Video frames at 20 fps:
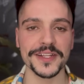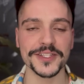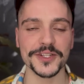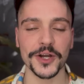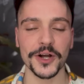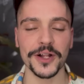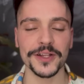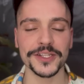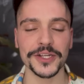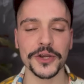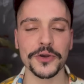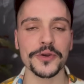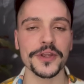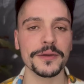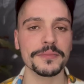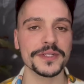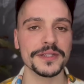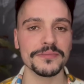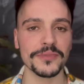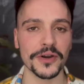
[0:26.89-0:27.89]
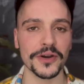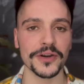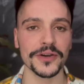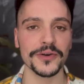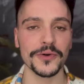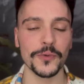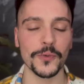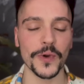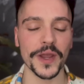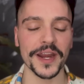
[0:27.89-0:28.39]
It's called Hurry Up
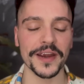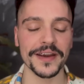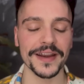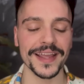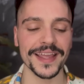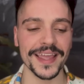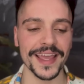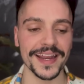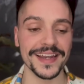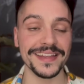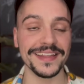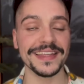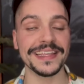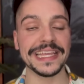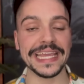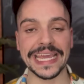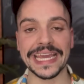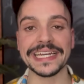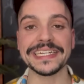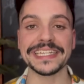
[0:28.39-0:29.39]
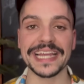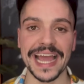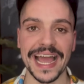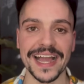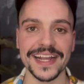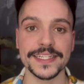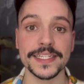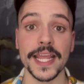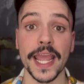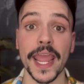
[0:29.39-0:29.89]
Tomorrow, where again he can't
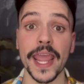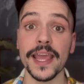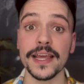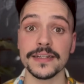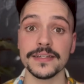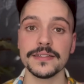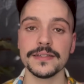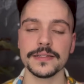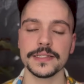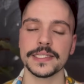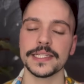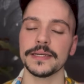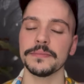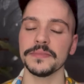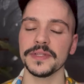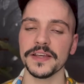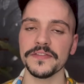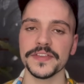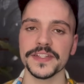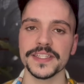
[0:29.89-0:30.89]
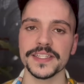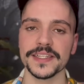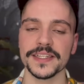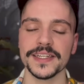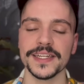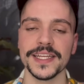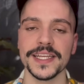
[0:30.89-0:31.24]
act, and Sam Levinson